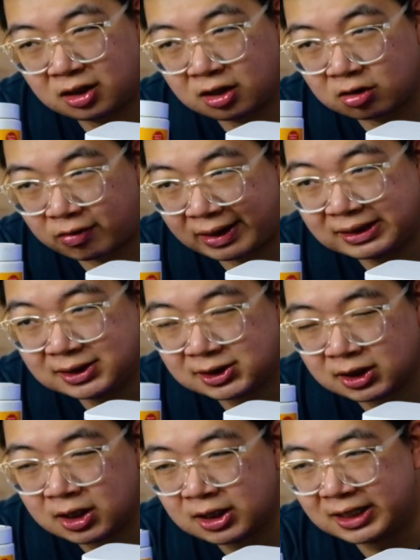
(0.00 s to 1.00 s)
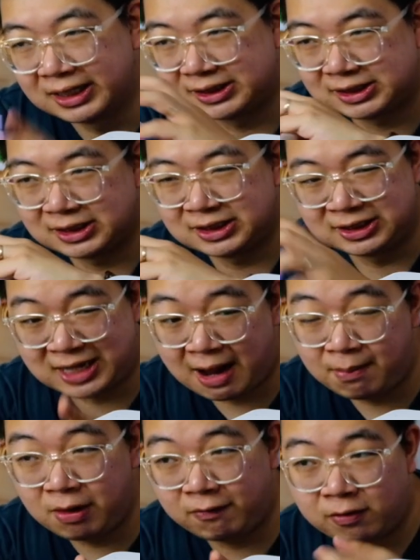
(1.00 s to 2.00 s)
grinds. It's
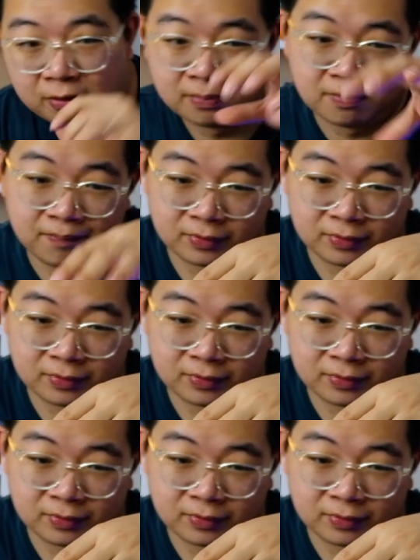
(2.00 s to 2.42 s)
tablet form.